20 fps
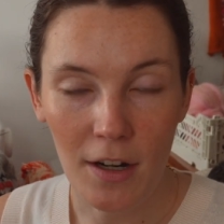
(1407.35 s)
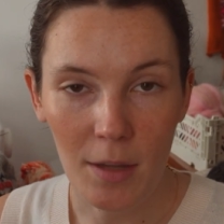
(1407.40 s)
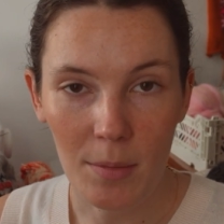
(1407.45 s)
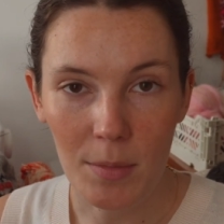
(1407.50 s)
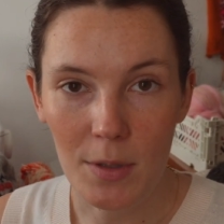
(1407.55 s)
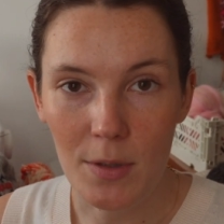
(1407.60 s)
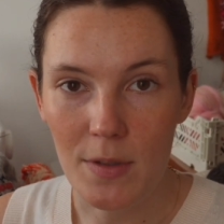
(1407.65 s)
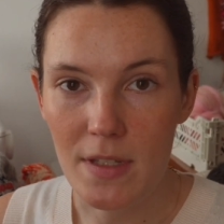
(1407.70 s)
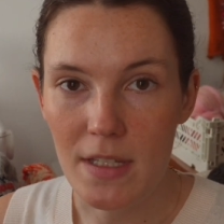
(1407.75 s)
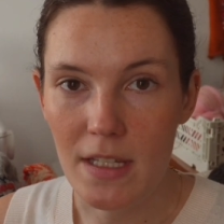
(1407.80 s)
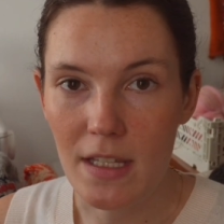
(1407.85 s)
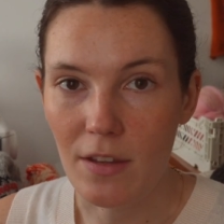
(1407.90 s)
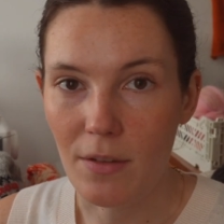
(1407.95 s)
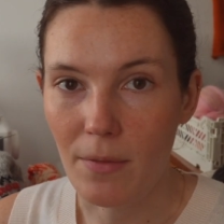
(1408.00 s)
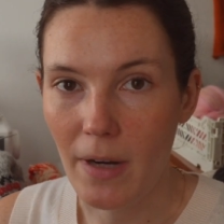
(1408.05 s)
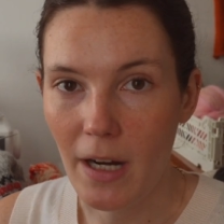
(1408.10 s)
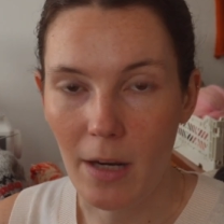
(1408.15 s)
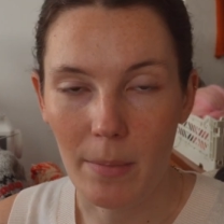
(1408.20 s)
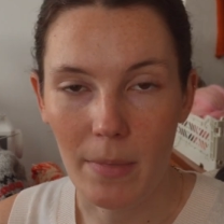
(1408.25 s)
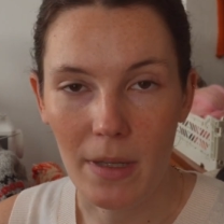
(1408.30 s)
I'm using the
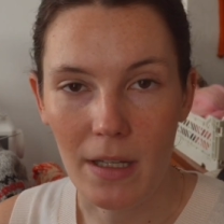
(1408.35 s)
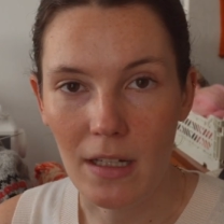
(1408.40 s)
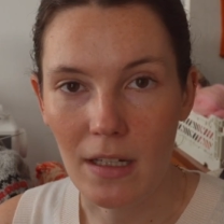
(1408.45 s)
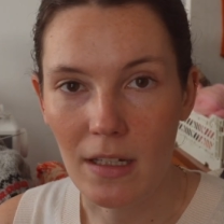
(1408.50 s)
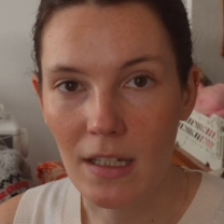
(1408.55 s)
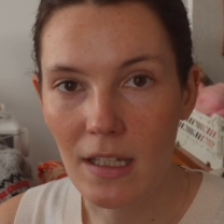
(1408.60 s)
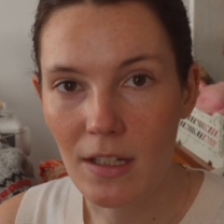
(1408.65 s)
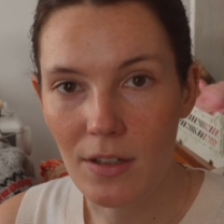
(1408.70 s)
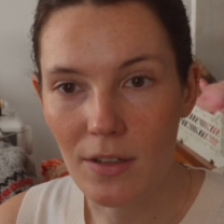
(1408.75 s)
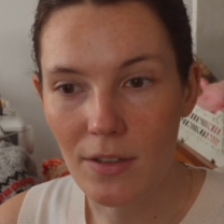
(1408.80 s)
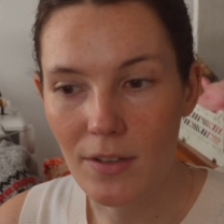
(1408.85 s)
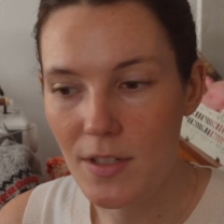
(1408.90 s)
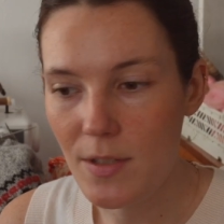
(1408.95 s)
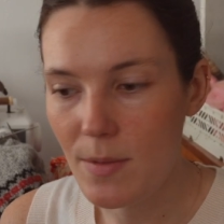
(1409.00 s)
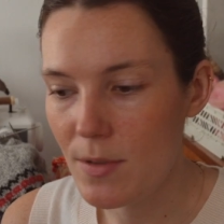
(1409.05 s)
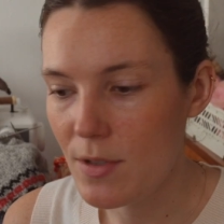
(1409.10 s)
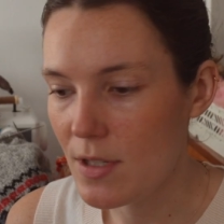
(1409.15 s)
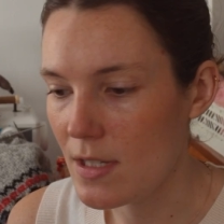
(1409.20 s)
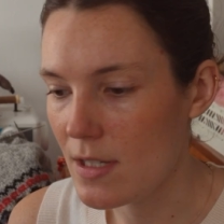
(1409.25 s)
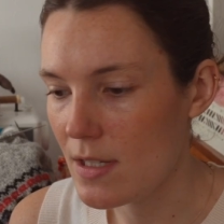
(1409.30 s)
recommended needles,
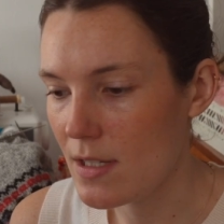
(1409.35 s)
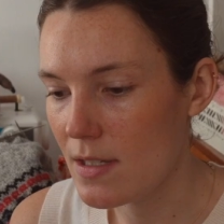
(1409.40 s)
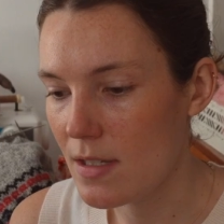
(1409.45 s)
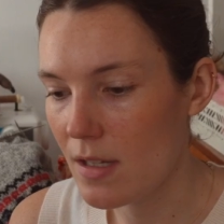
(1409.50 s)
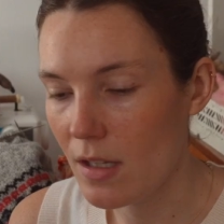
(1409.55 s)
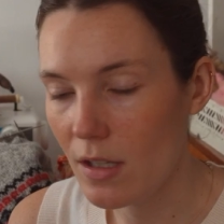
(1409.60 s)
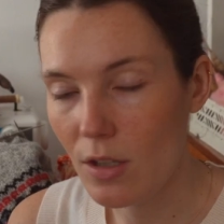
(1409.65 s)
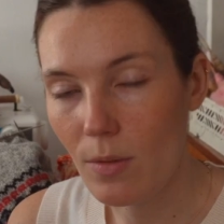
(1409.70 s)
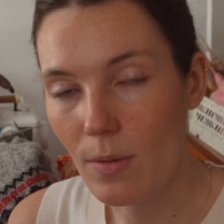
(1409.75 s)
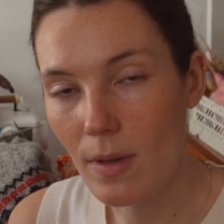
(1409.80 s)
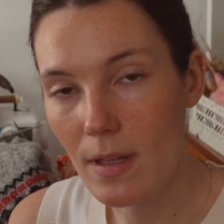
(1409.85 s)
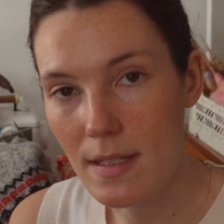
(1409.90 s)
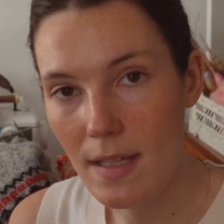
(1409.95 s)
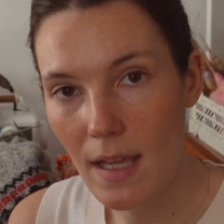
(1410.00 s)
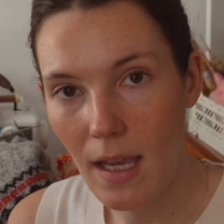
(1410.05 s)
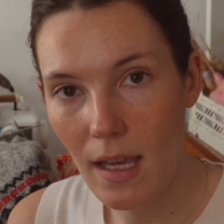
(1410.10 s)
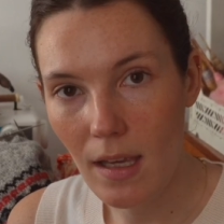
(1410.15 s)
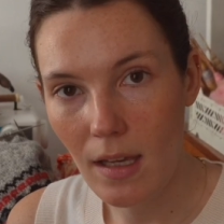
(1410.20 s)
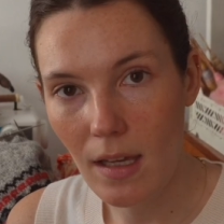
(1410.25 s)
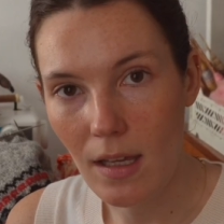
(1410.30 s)
which is a US
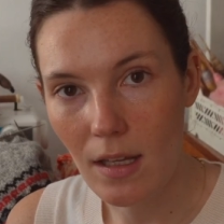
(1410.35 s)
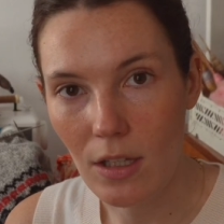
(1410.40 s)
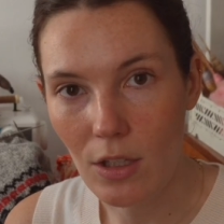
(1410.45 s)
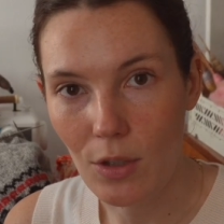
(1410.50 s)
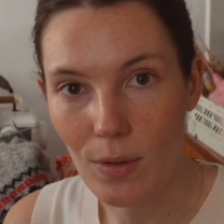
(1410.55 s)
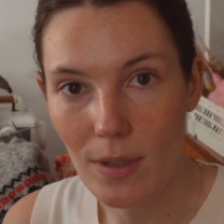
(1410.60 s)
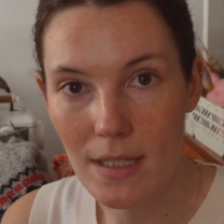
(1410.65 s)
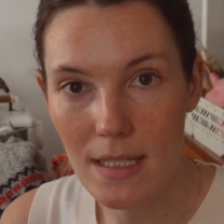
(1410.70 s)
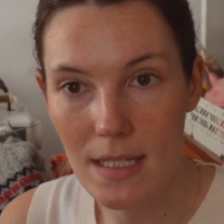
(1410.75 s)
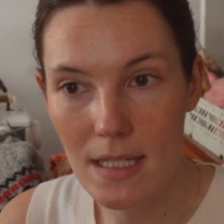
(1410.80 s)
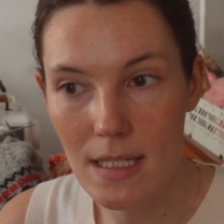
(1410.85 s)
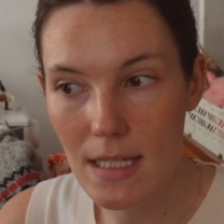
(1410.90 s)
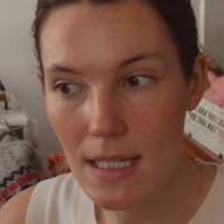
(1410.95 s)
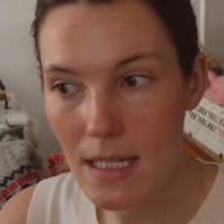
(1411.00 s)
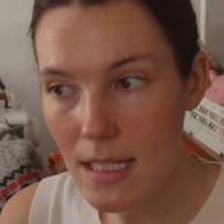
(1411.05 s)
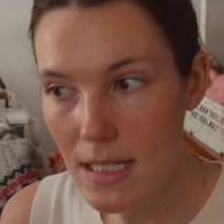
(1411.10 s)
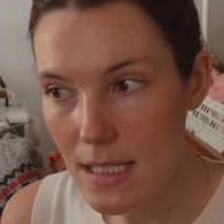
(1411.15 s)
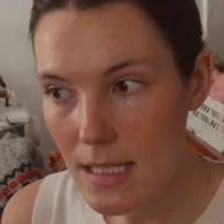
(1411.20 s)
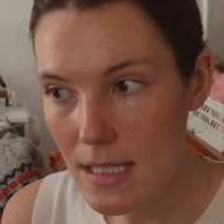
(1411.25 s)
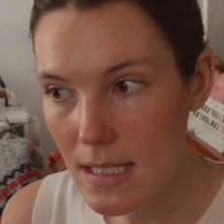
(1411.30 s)
8 and a US
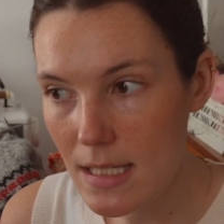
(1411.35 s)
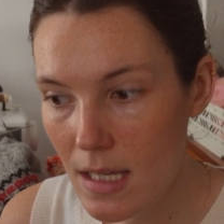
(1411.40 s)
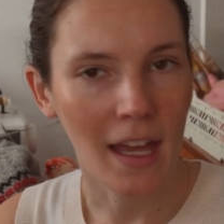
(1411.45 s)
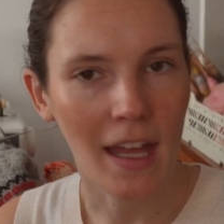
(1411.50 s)
6.